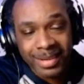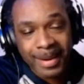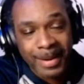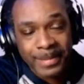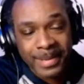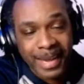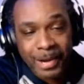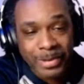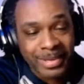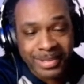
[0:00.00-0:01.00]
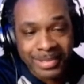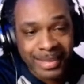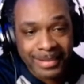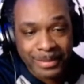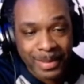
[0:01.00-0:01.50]
I, I mean I don't
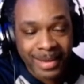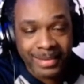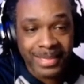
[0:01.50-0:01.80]
understand Spanish,